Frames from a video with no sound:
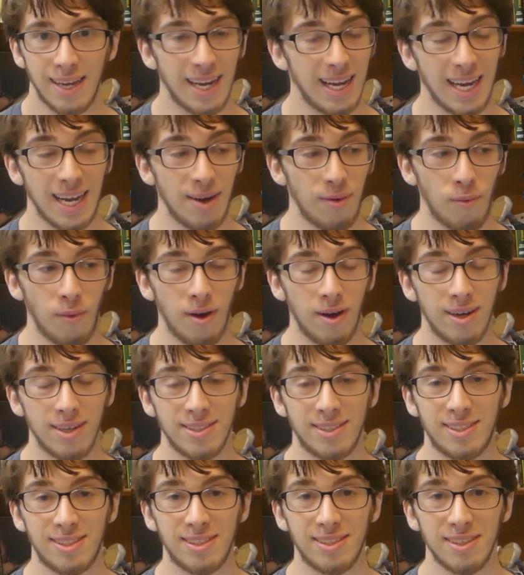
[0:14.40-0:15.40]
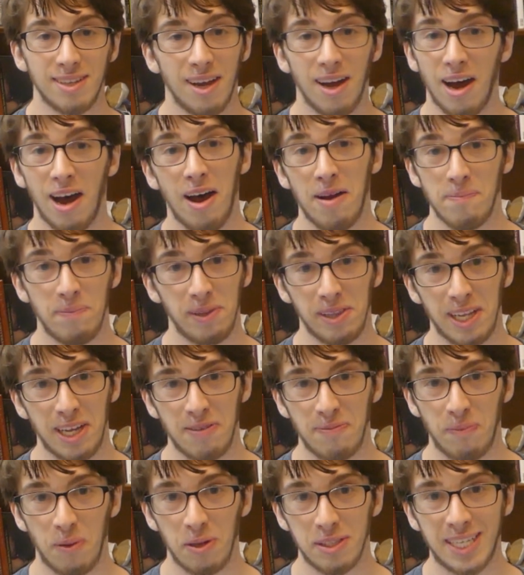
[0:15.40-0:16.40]
It was
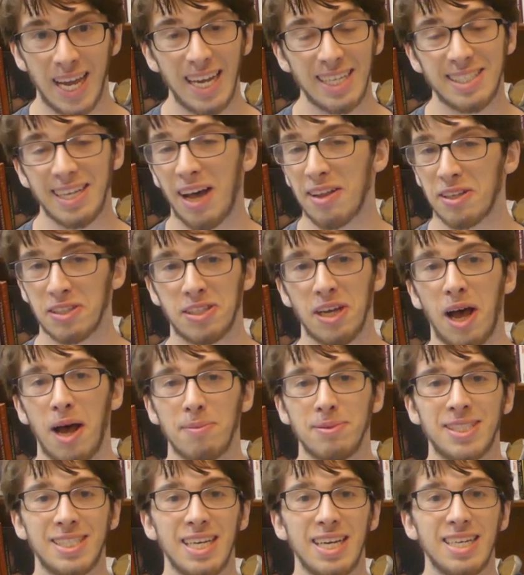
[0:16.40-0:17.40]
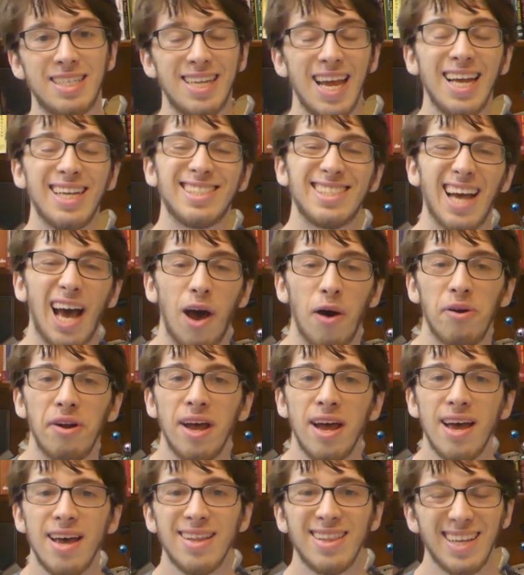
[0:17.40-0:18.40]
unbelievable. Takes out the top seed, takes
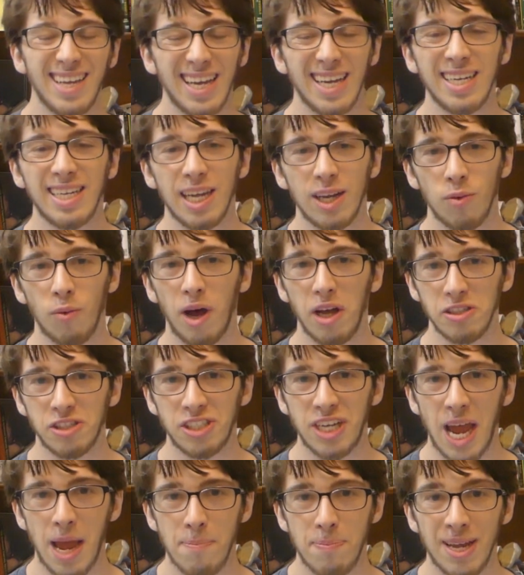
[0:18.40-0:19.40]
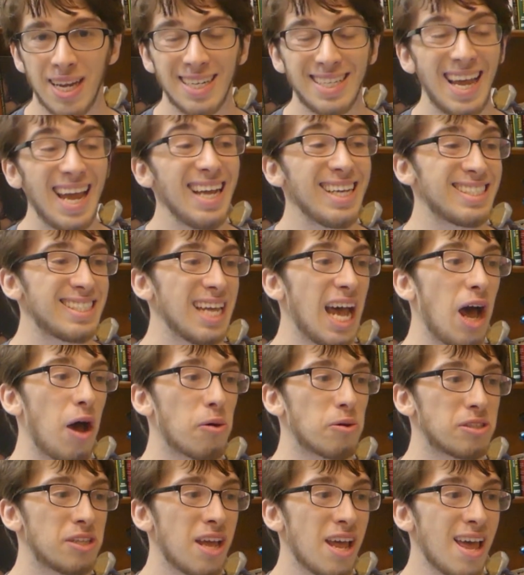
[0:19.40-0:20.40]
out the Indian Wells champion, takes
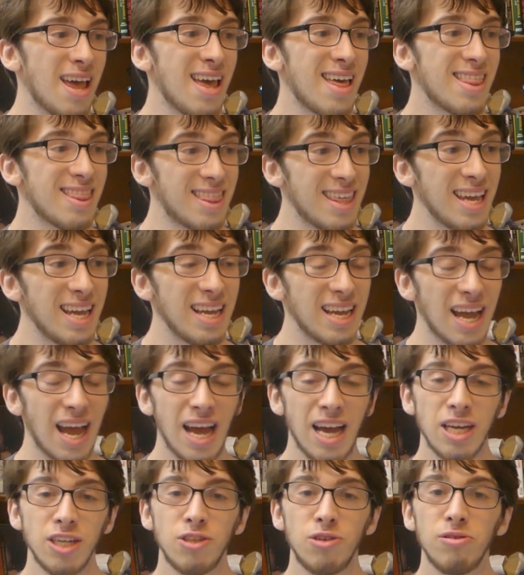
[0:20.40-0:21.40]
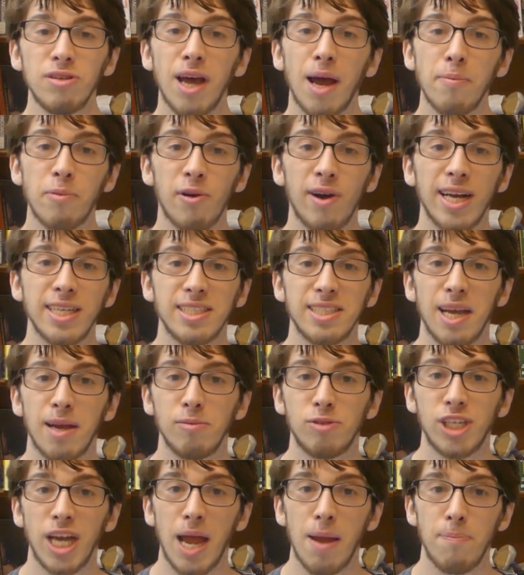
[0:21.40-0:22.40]
out the two-time Grand
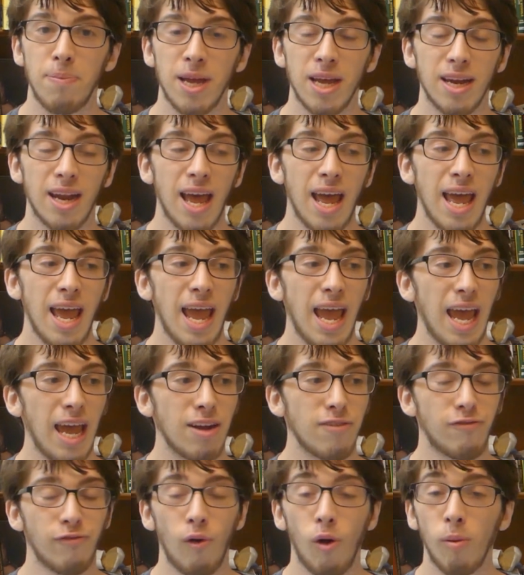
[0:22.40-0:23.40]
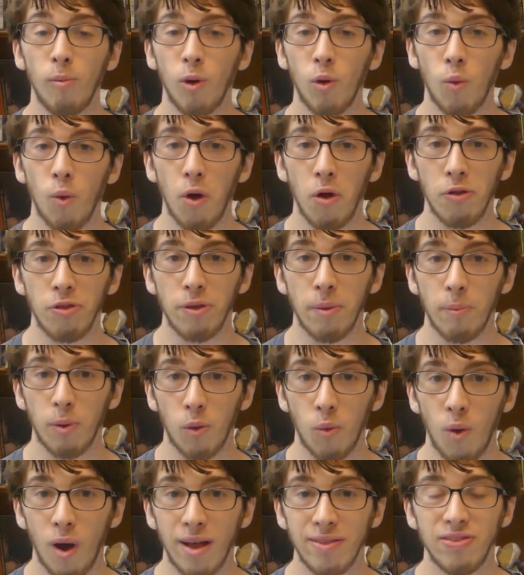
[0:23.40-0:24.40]
Slam champion and former world
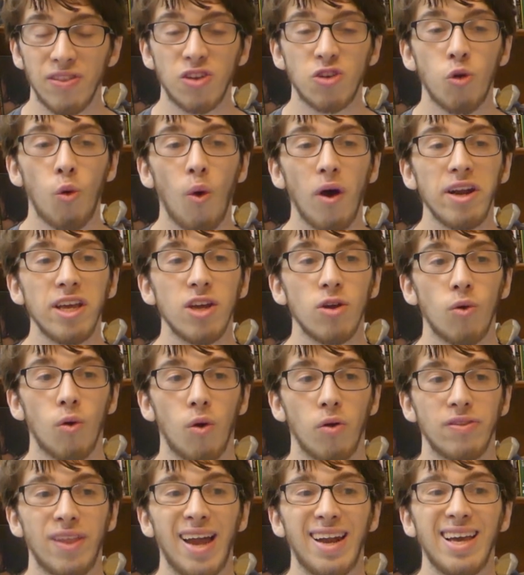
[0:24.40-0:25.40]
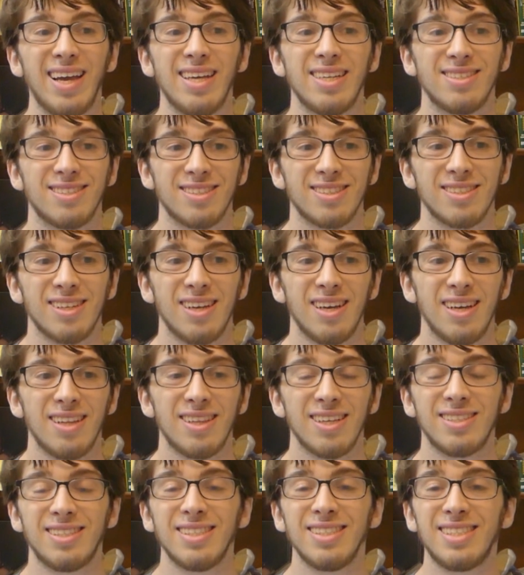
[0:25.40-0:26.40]
number one, the 20-year-old, that is
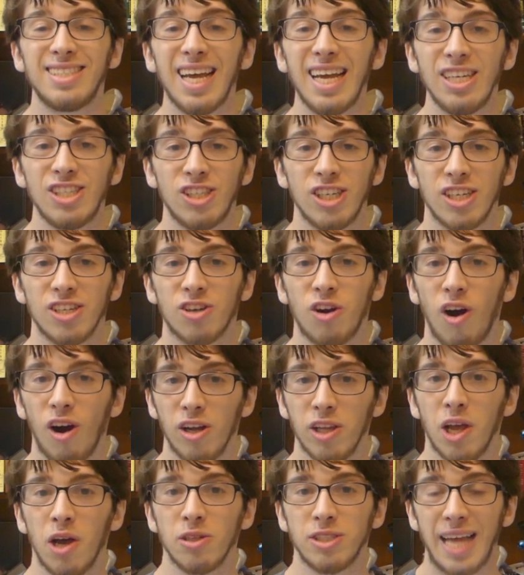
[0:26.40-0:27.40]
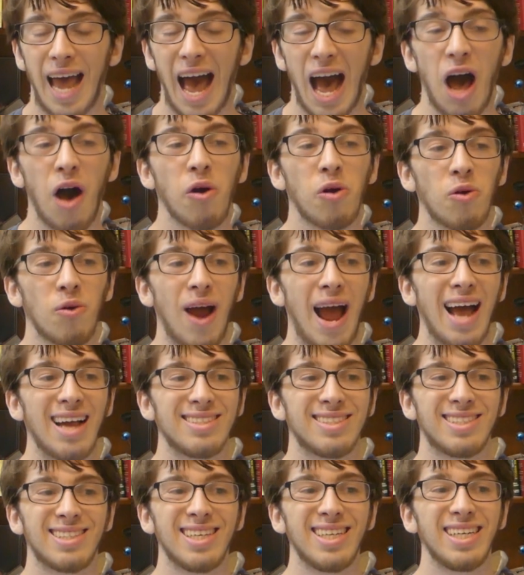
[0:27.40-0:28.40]
the sensation, Carlos
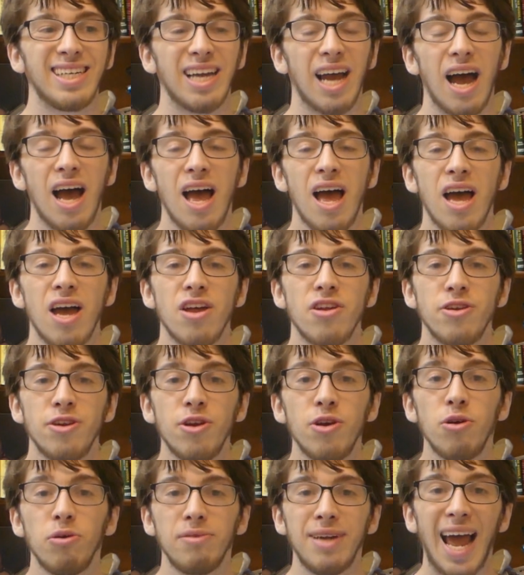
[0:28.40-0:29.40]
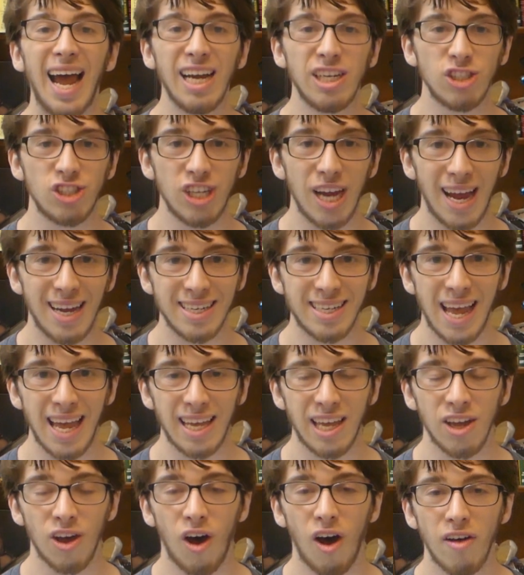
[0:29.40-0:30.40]
Alcaraz, the new next gen,
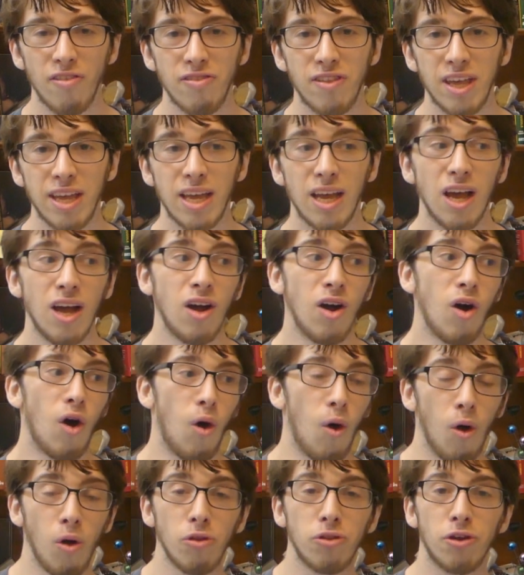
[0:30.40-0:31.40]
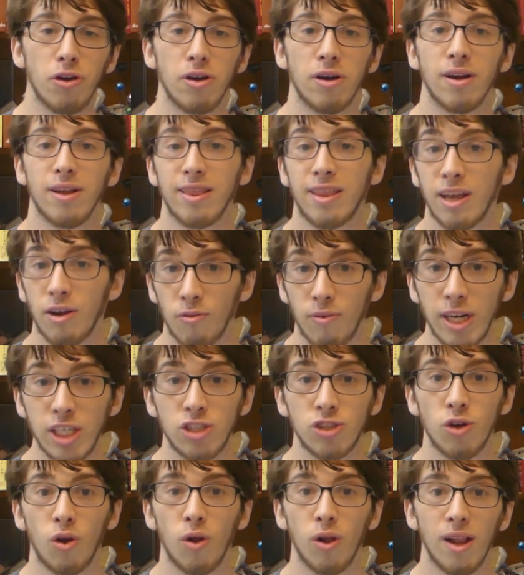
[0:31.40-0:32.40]
taking on the older, the
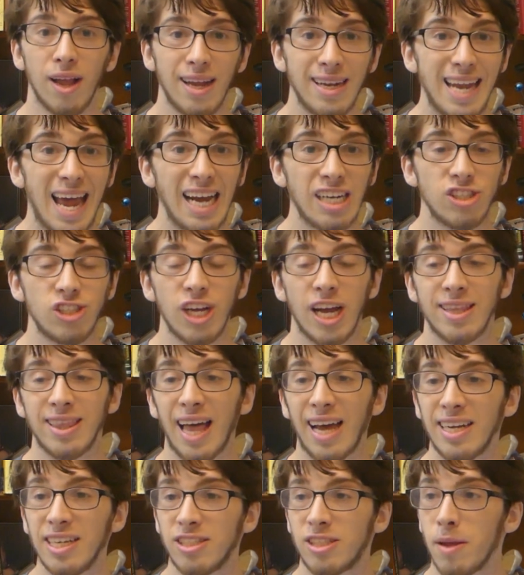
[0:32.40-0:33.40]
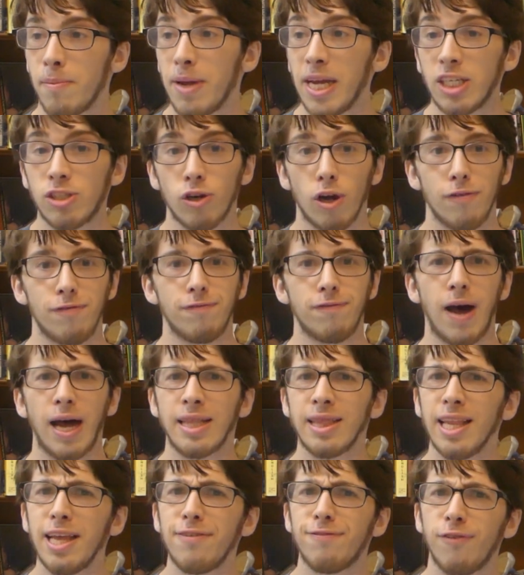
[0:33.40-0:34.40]
original next gen, that is Dimitrov,
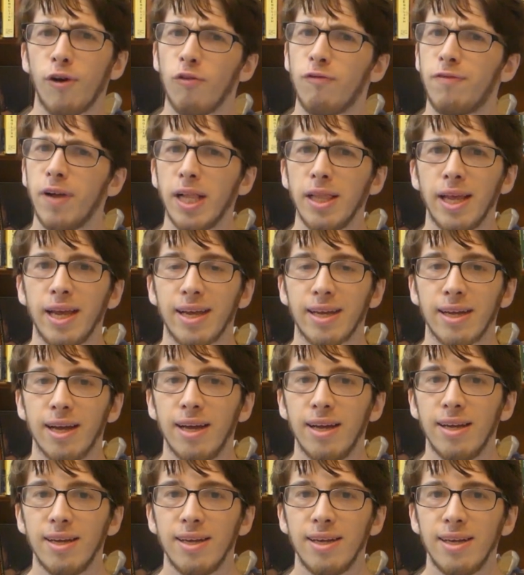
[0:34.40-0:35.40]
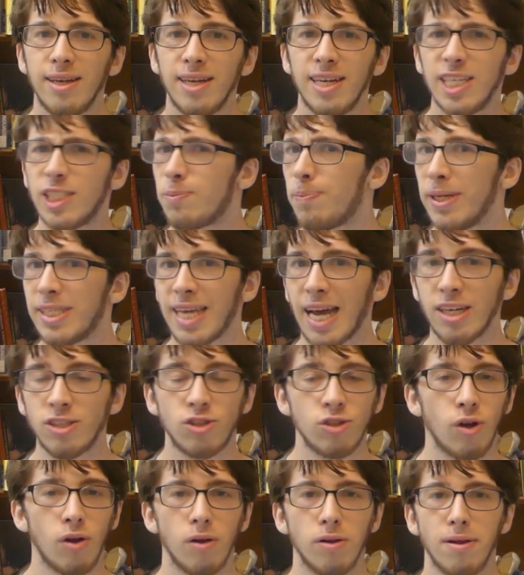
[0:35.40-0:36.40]
finally fulfilling his
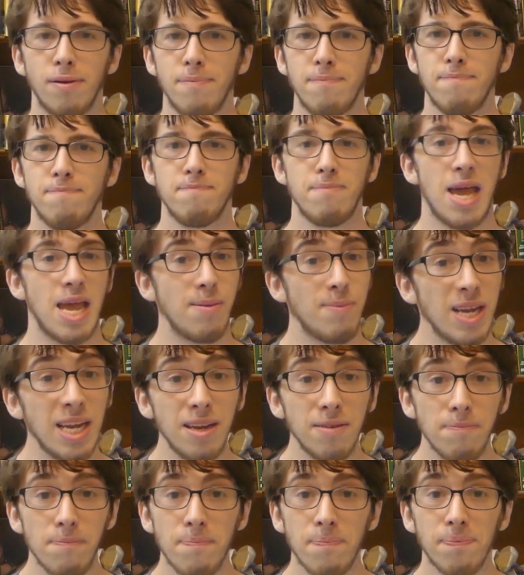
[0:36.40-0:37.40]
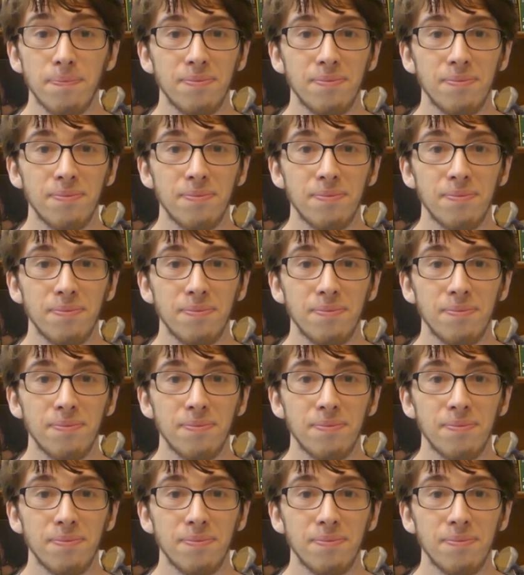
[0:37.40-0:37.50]
potential. Maybe?